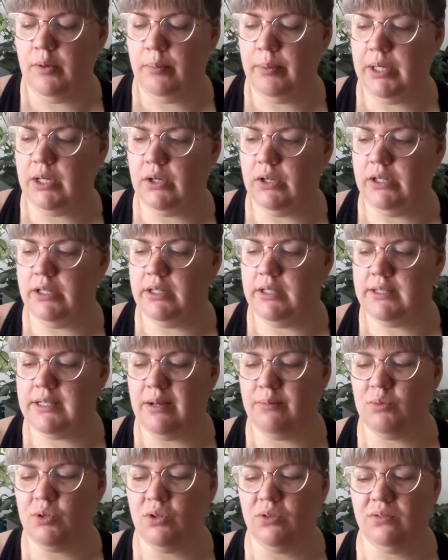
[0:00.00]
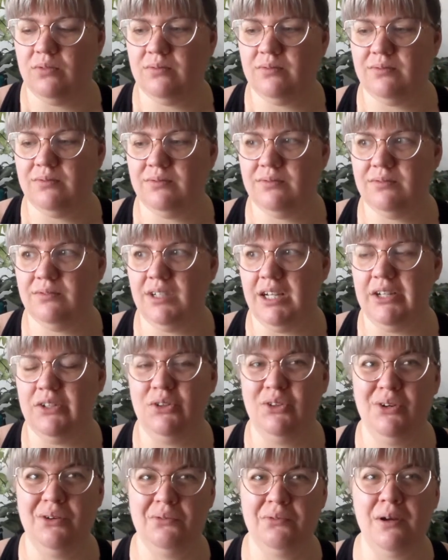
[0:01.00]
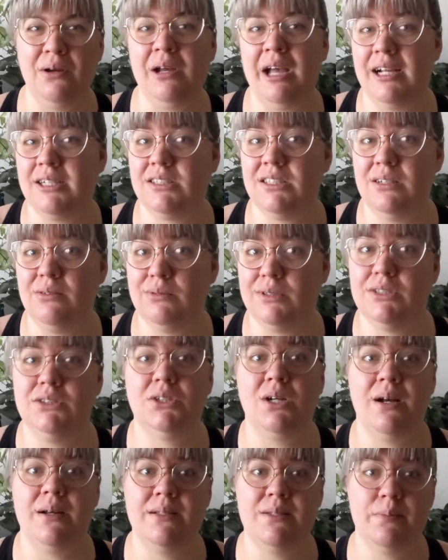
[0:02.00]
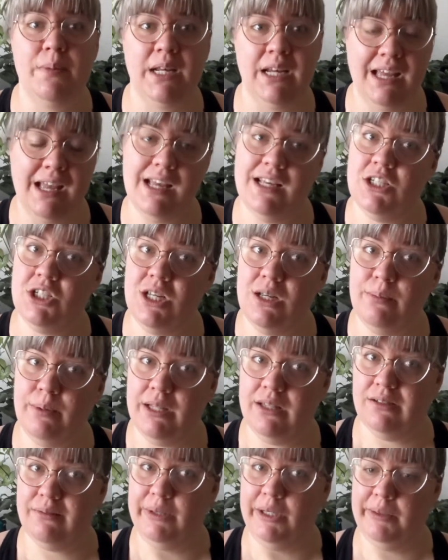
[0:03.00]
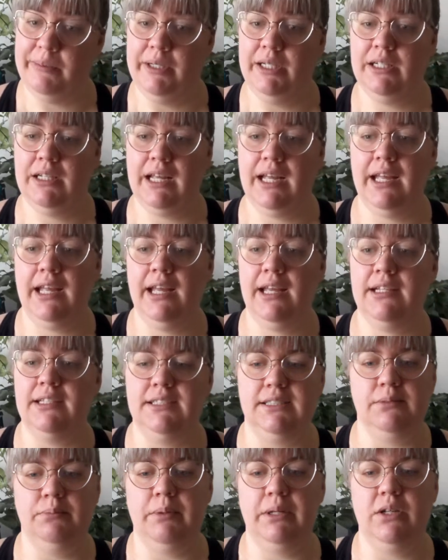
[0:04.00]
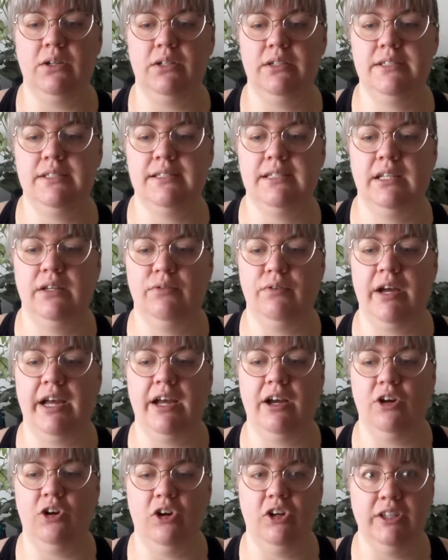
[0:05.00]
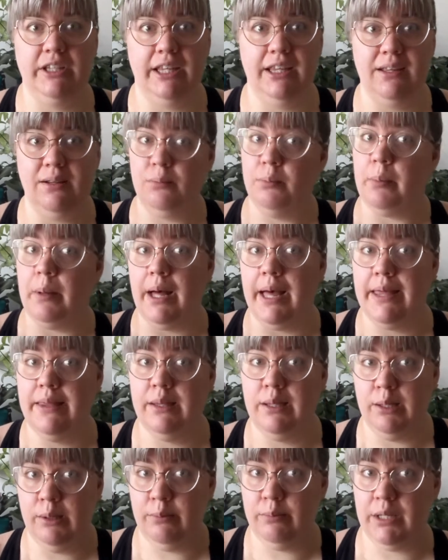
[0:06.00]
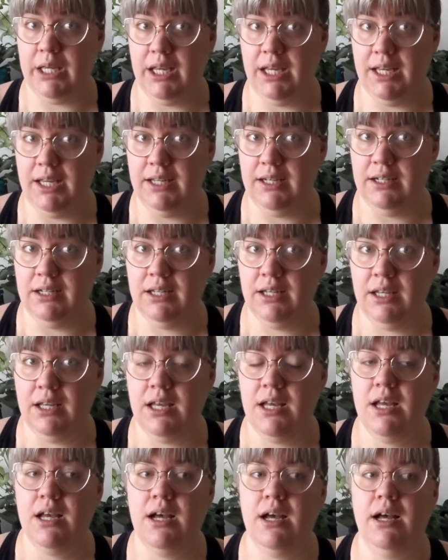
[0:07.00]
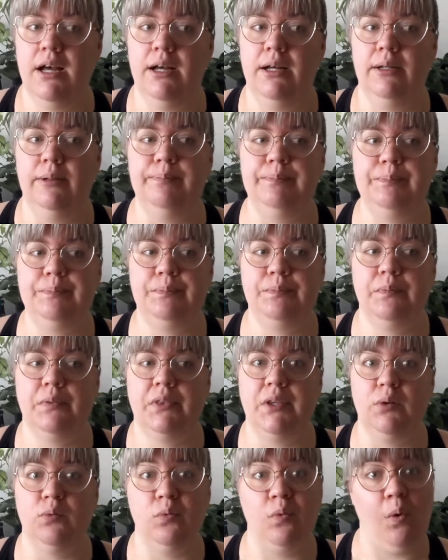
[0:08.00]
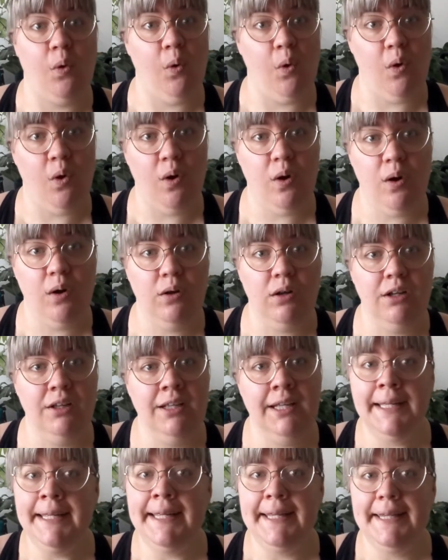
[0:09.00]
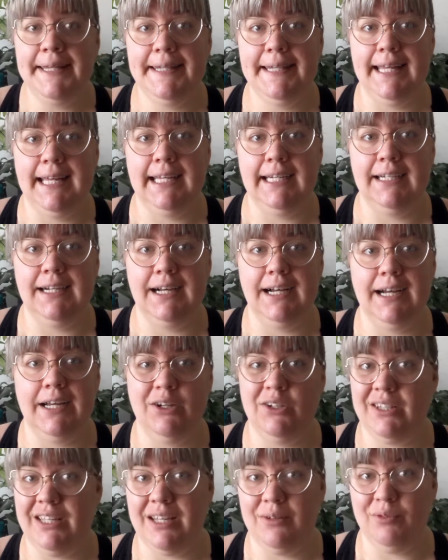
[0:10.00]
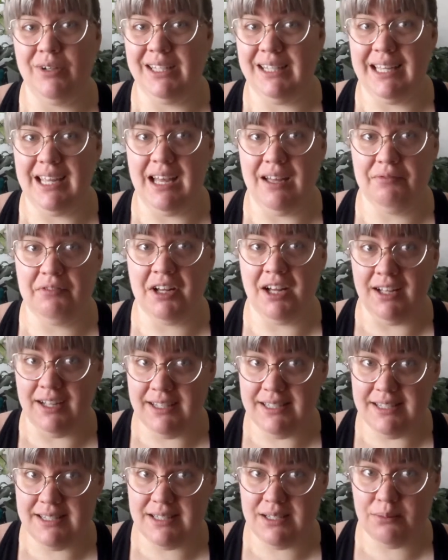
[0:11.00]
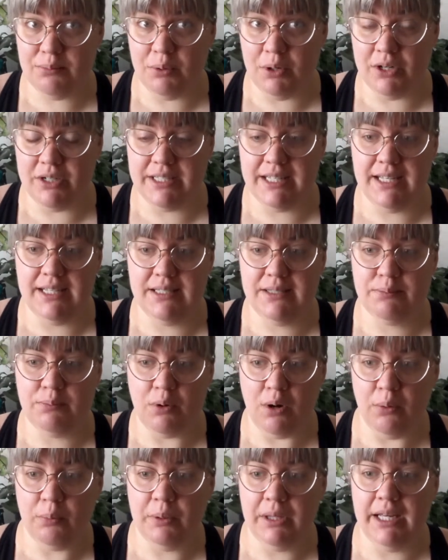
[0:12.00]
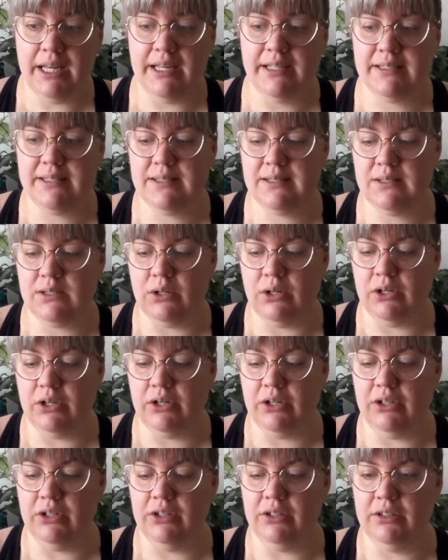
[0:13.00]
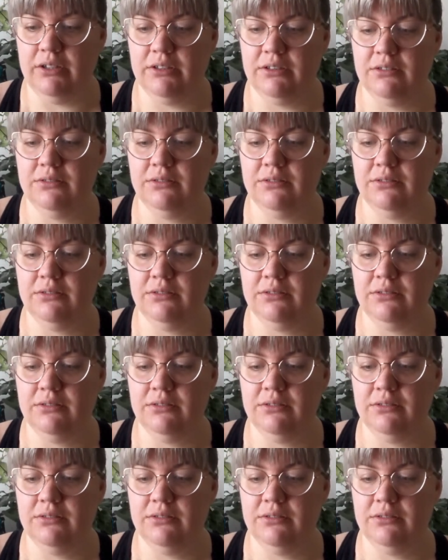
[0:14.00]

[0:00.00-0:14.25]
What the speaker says: because I don't know if I actually want to try and spin hair sheep at the moment, and because if I only can buy them in the raw, then I only really have cards to process properly. So